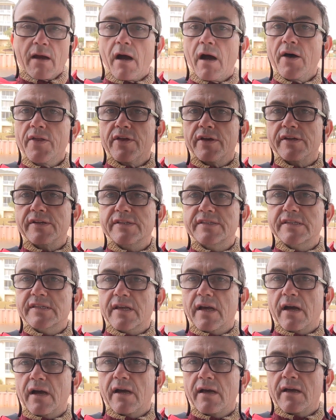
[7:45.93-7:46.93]

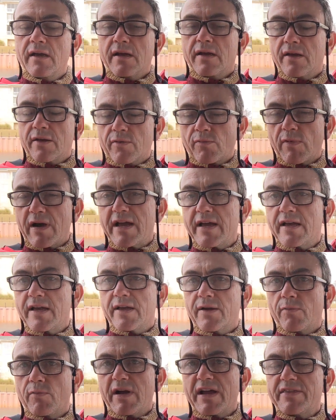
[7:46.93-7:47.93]
Others,
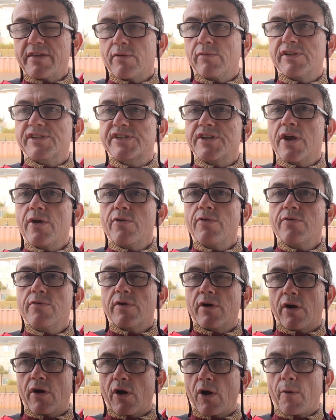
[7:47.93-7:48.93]
where there was
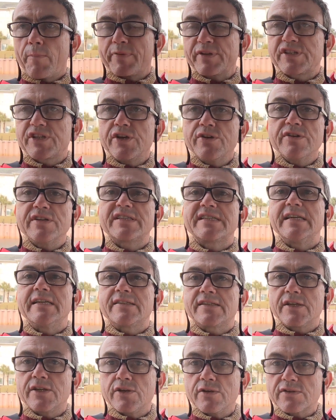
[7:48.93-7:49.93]
no
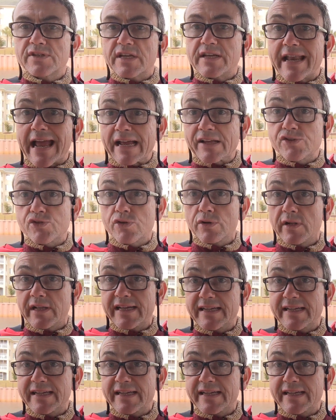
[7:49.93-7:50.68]
opportunity to use a natural,